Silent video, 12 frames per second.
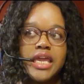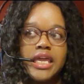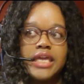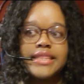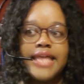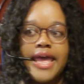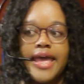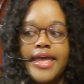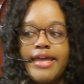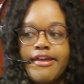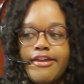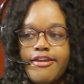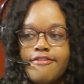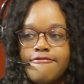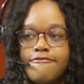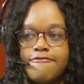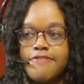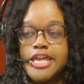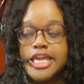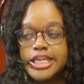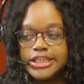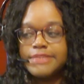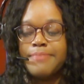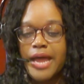I think that if
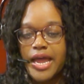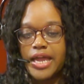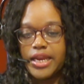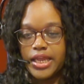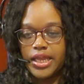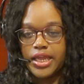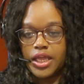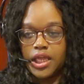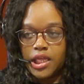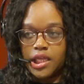his body